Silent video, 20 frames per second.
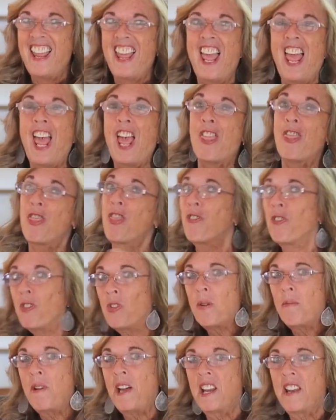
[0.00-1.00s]
and threw
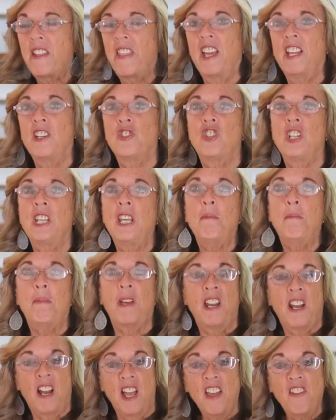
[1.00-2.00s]
him out of that Jeep,
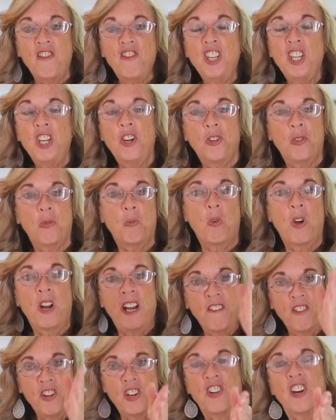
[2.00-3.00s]
and I figured
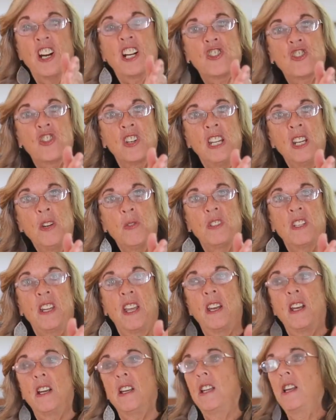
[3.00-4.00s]
whatever direction he was
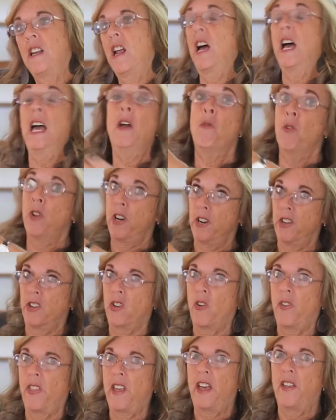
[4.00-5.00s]
headed in, I wanted to
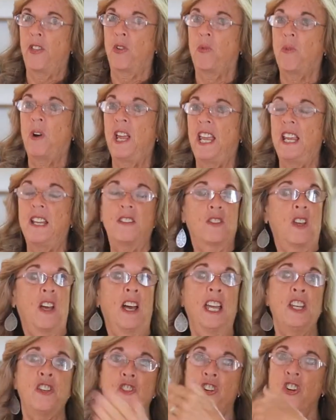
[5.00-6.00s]
go the other way. So
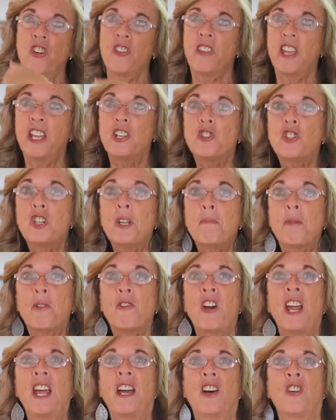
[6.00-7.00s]
I turned that Jeep
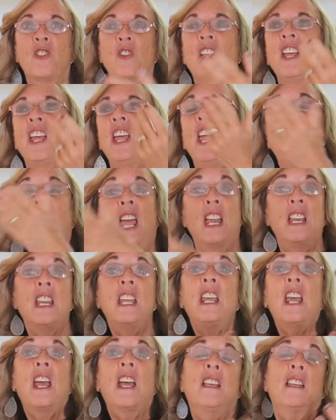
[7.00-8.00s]
around, and
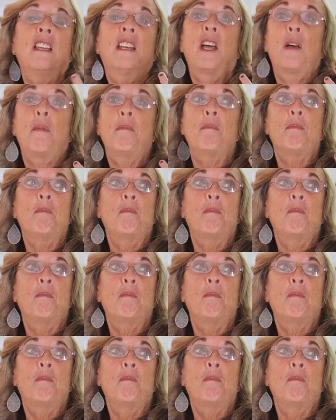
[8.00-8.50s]
he ended up